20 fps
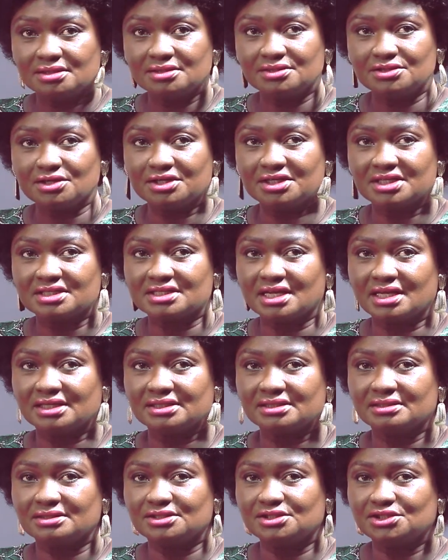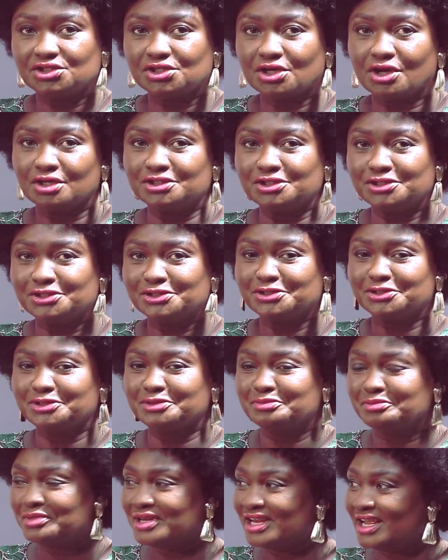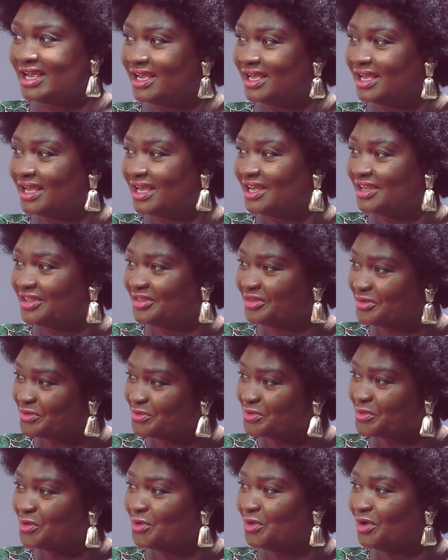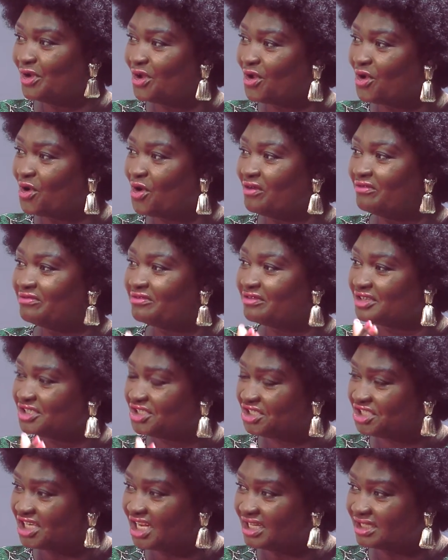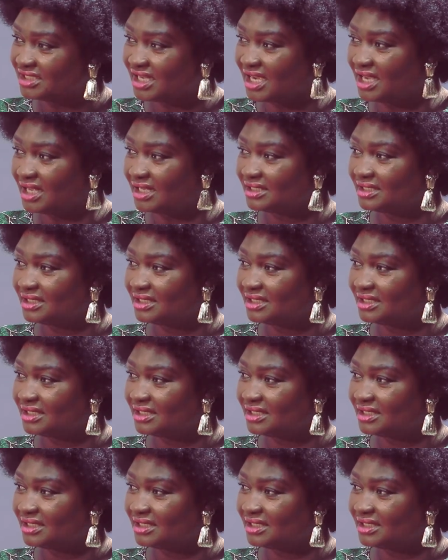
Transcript: Do you understand? Church should play the role of shelter.